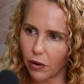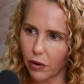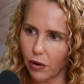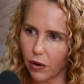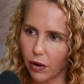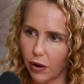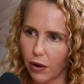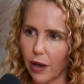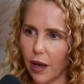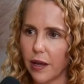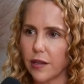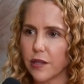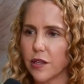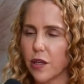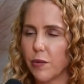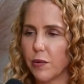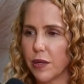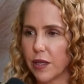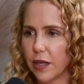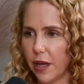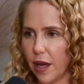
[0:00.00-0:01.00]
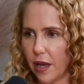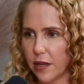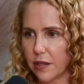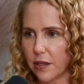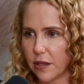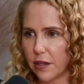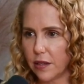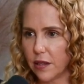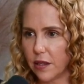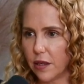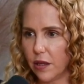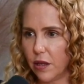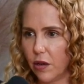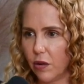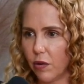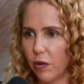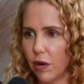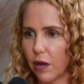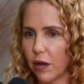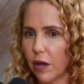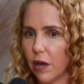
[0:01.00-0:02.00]
Mm-hmm. Okay, so you went to castings in New
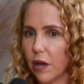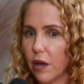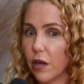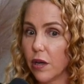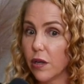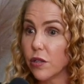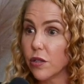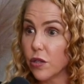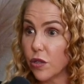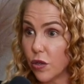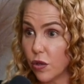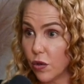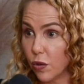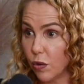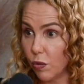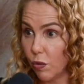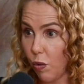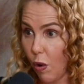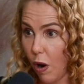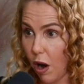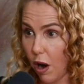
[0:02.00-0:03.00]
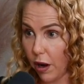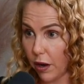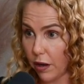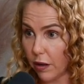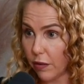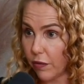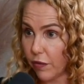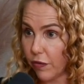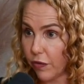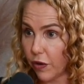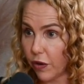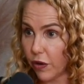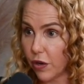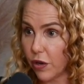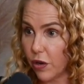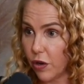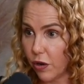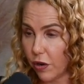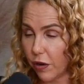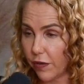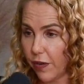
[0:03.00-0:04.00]
York to walk for
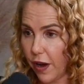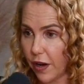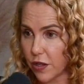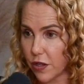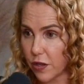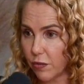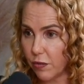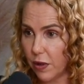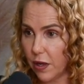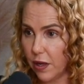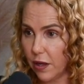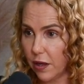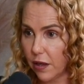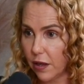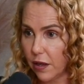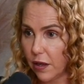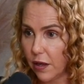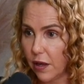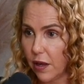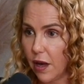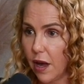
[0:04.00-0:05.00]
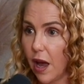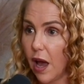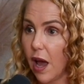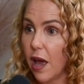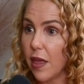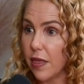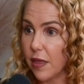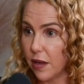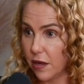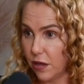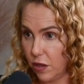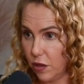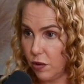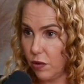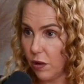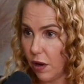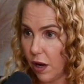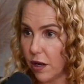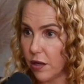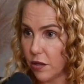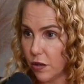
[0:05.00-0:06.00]
New York Fashion Week, mm-hmm. and then
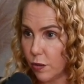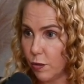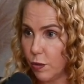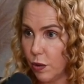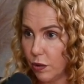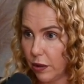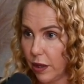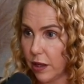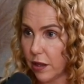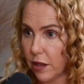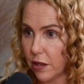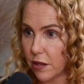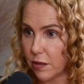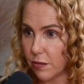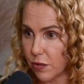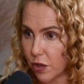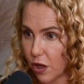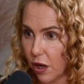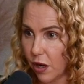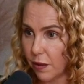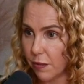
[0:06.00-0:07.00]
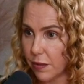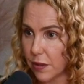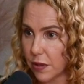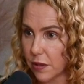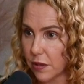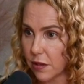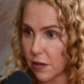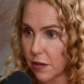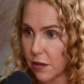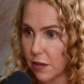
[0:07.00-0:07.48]
you, I assume you landed some jobs.